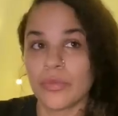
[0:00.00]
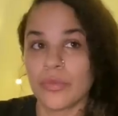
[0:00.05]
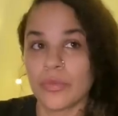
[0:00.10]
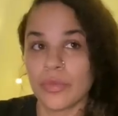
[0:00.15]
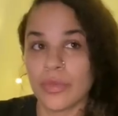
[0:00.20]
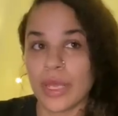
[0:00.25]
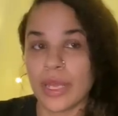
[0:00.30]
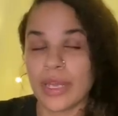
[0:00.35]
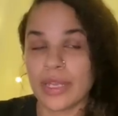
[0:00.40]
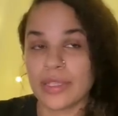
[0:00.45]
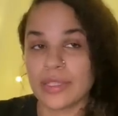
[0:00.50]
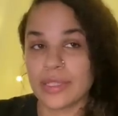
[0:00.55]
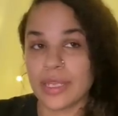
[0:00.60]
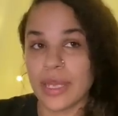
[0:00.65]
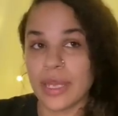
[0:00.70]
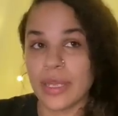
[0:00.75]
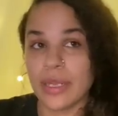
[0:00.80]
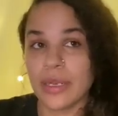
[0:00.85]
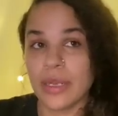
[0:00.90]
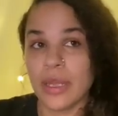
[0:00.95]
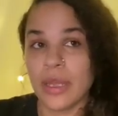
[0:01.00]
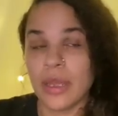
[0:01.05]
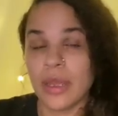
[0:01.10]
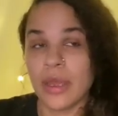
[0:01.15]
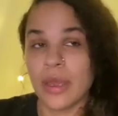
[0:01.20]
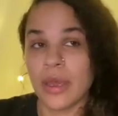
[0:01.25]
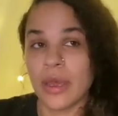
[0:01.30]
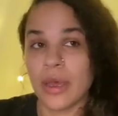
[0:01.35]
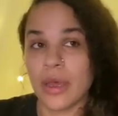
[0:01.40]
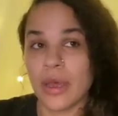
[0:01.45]
Like I said,
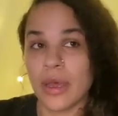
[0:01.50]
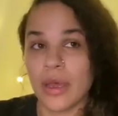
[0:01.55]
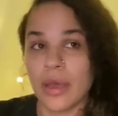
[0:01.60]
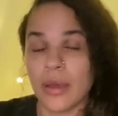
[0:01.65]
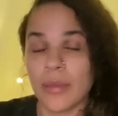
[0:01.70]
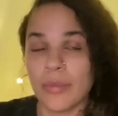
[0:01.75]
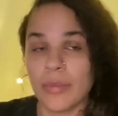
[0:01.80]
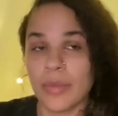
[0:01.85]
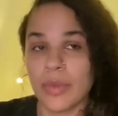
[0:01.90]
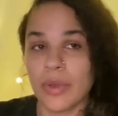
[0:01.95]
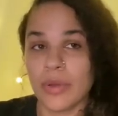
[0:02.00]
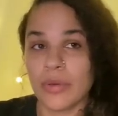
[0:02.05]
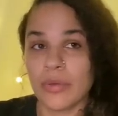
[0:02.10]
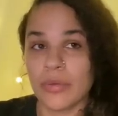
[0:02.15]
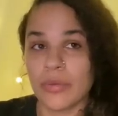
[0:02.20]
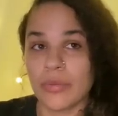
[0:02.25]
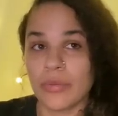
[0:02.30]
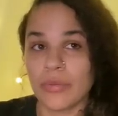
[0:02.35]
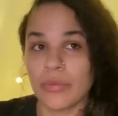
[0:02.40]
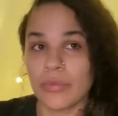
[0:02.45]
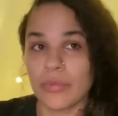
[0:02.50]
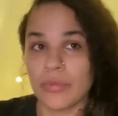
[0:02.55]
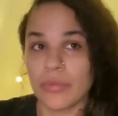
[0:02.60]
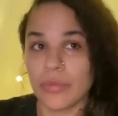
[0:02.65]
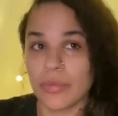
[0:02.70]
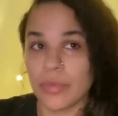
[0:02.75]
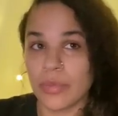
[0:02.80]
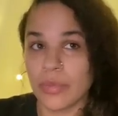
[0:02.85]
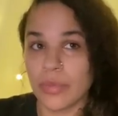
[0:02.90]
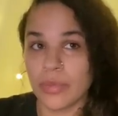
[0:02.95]
coming
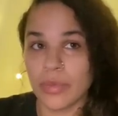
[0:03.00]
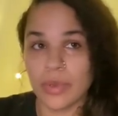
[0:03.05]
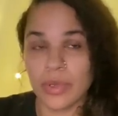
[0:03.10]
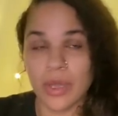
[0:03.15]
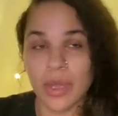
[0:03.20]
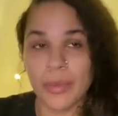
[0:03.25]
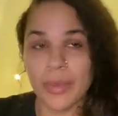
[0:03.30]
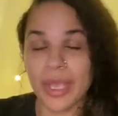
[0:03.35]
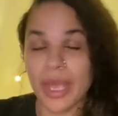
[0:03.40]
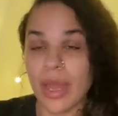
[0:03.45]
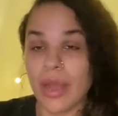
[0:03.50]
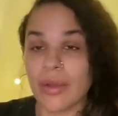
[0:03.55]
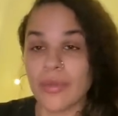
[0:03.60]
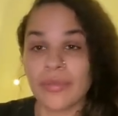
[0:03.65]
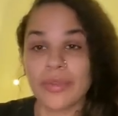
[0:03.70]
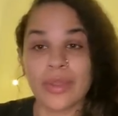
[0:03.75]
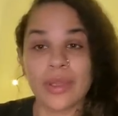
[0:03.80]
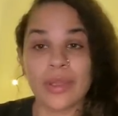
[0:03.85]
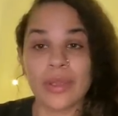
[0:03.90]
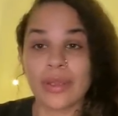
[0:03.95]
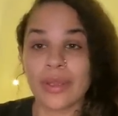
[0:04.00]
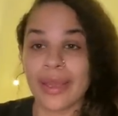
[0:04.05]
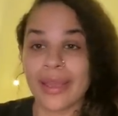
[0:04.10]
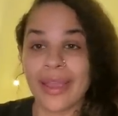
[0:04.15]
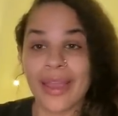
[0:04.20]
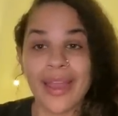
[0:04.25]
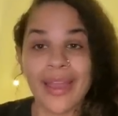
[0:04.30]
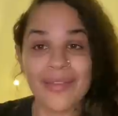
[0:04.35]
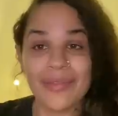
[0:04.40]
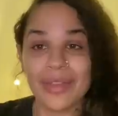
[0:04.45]
out of the like
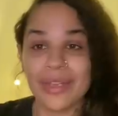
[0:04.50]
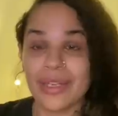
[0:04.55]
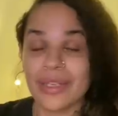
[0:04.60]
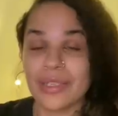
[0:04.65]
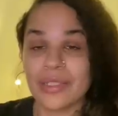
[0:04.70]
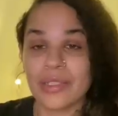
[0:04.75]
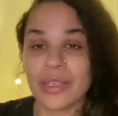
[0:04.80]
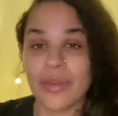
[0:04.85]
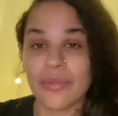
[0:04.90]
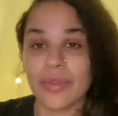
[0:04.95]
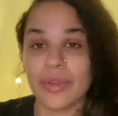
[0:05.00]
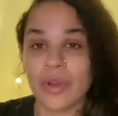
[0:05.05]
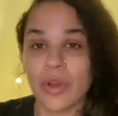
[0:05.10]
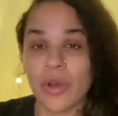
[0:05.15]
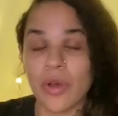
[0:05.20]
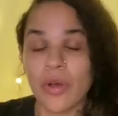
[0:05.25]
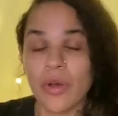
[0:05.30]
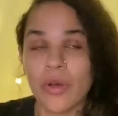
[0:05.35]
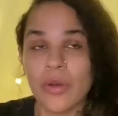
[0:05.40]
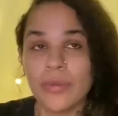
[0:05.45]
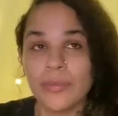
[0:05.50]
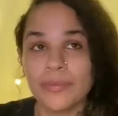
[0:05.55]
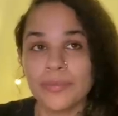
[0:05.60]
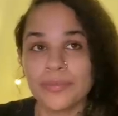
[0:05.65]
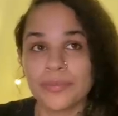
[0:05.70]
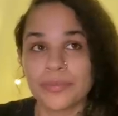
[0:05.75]
heaviness of it all.